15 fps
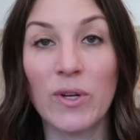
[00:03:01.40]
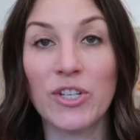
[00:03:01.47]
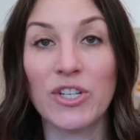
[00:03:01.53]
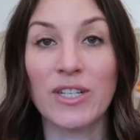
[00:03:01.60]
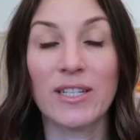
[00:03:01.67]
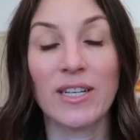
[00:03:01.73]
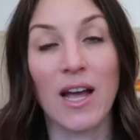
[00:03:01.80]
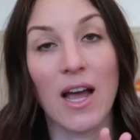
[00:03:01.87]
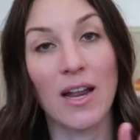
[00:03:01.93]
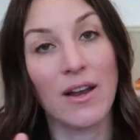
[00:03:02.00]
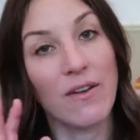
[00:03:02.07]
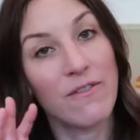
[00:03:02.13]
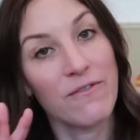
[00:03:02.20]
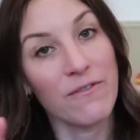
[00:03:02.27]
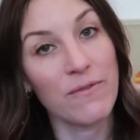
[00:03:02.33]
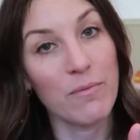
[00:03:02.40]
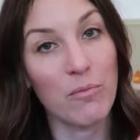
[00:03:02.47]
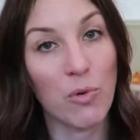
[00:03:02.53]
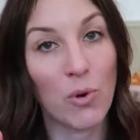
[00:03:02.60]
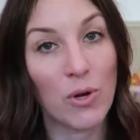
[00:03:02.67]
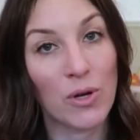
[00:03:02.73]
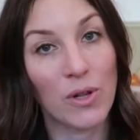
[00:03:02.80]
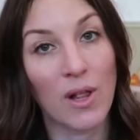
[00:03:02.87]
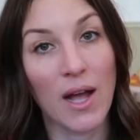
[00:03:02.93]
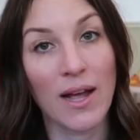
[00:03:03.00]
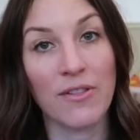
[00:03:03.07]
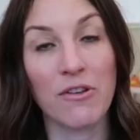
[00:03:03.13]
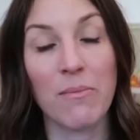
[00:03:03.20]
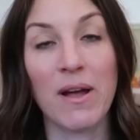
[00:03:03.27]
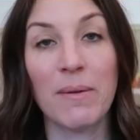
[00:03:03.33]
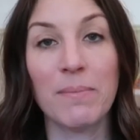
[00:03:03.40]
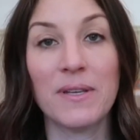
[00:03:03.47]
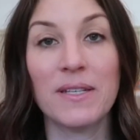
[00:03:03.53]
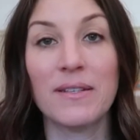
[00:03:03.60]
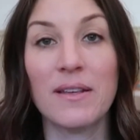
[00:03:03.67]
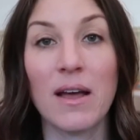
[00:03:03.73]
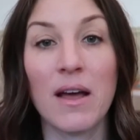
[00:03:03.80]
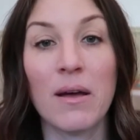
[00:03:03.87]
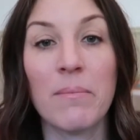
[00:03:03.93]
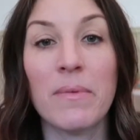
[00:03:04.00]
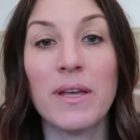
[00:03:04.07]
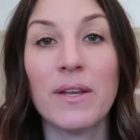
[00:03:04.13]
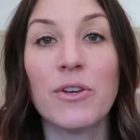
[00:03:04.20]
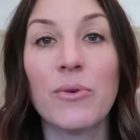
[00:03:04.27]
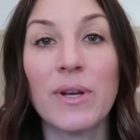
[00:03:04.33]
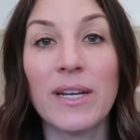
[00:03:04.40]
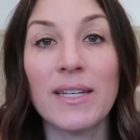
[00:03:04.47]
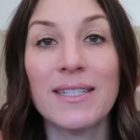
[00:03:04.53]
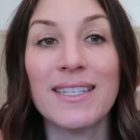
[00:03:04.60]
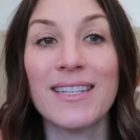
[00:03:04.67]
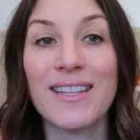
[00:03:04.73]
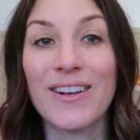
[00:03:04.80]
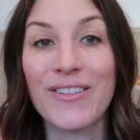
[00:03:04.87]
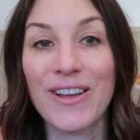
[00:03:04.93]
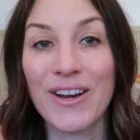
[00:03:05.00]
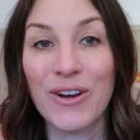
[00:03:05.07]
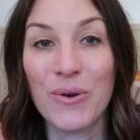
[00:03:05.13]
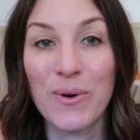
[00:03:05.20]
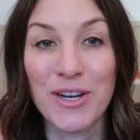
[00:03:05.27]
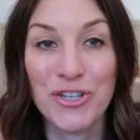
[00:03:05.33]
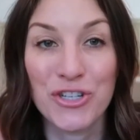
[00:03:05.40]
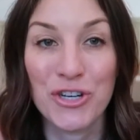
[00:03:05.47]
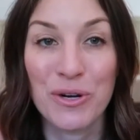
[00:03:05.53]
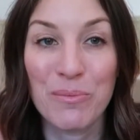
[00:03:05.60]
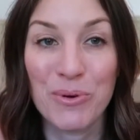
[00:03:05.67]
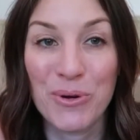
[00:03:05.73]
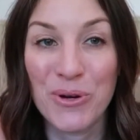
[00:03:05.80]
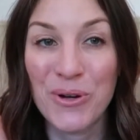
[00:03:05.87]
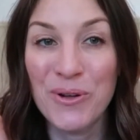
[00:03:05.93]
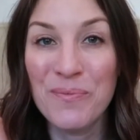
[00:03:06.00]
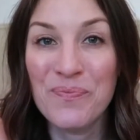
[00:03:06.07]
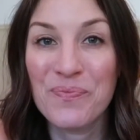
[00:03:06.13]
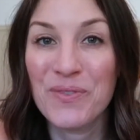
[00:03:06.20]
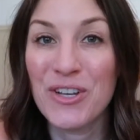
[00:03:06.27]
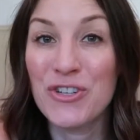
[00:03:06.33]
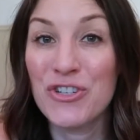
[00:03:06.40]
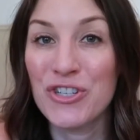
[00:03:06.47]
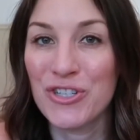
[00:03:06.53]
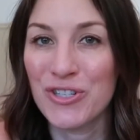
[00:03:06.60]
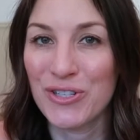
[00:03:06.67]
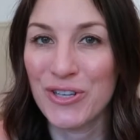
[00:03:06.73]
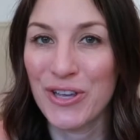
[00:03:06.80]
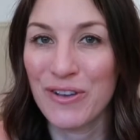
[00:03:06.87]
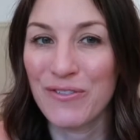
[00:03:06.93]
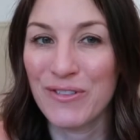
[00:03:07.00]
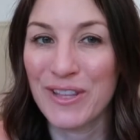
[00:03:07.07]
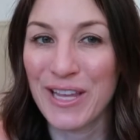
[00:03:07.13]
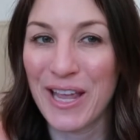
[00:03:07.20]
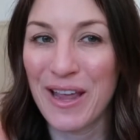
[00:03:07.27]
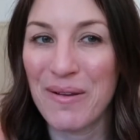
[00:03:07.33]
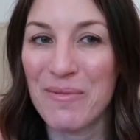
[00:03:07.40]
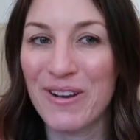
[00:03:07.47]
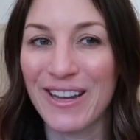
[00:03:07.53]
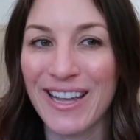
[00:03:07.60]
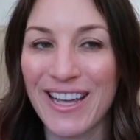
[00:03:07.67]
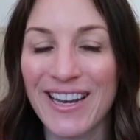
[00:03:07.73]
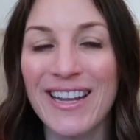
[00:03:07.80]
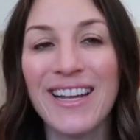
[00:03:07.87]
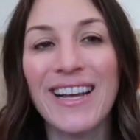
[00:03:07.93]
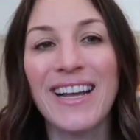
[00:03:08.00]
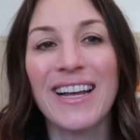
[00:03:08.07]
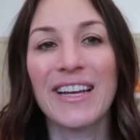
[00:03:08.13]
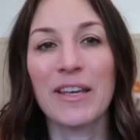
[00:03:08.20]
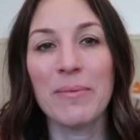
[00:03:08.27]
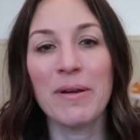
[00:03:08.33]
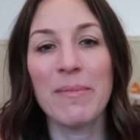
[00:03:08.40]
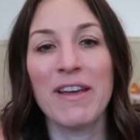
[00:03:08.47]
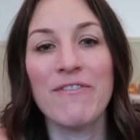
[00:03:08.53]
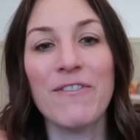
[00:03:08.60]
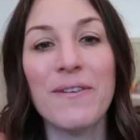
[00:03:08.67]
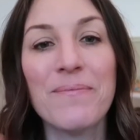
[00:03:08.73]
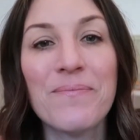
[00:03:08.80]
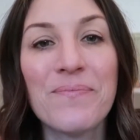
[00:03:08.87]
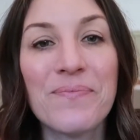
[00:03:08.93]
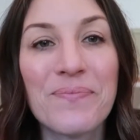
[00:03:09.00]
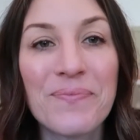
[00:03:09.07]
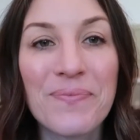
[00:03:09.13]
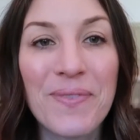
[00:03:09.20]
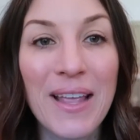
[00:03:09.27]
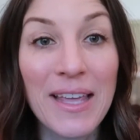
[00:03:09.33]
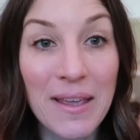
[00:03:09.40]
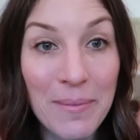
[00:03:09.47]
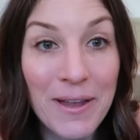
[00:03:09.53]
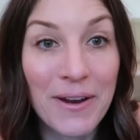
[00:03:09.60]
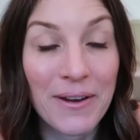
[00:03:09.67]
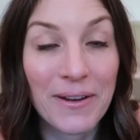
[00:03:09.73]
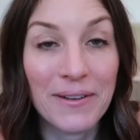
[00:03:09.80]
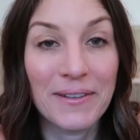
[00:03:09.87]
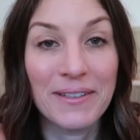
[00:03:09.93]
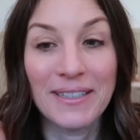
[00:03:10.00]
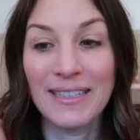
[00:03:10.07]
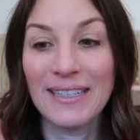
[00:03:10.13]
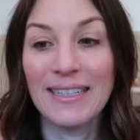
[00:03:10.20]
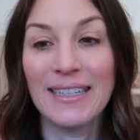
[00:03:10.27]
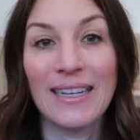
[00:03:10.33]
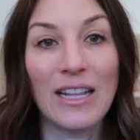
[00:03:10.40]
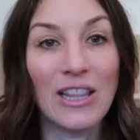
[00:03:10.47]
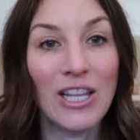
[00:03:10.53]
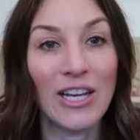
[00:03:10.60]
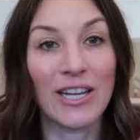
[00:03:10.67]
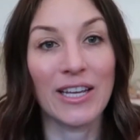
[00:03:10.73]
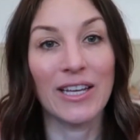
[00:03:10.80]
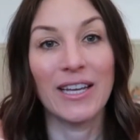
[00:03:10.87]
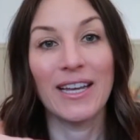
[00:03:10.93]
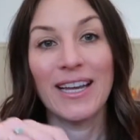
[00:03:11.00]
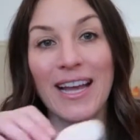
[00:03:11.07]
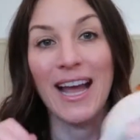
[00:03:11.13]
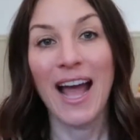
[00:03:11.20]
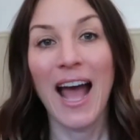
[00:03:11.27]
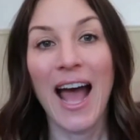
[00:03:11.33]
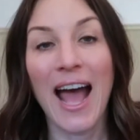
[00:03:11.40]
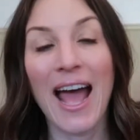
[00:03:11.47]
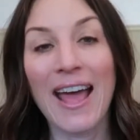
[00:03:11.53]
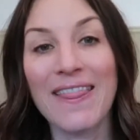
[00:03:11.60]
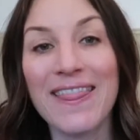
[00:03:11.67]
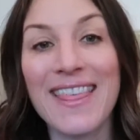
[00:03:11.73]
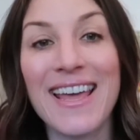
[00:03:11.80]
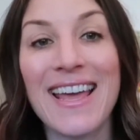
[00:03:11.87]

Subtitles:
which is kind of borderline. There might be some ingredients in there that are questionable. She's looking at the camera again. Come here, Maeve. Come here. Look. And